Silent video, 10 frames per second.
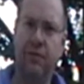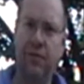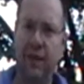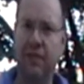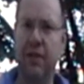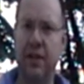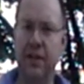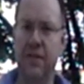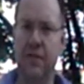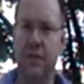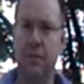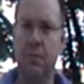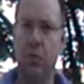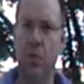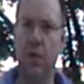flavorings from
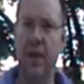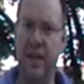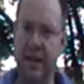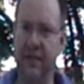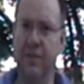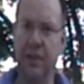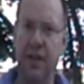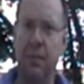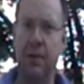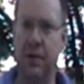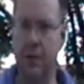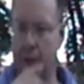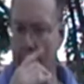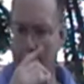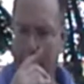wood at different temperatures.
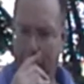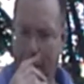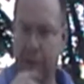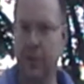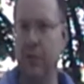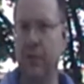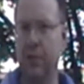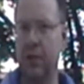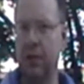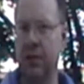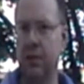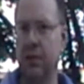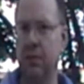So for